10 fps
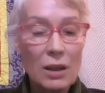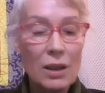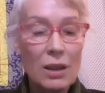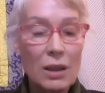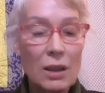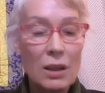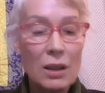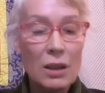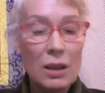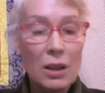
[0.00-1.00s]
this,
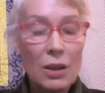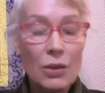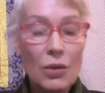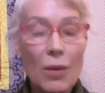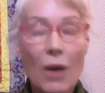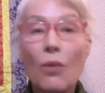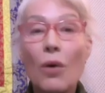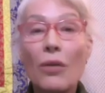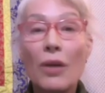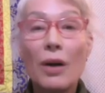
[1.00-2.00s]
you might
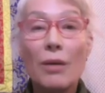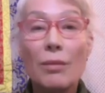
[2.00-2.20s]
wonder?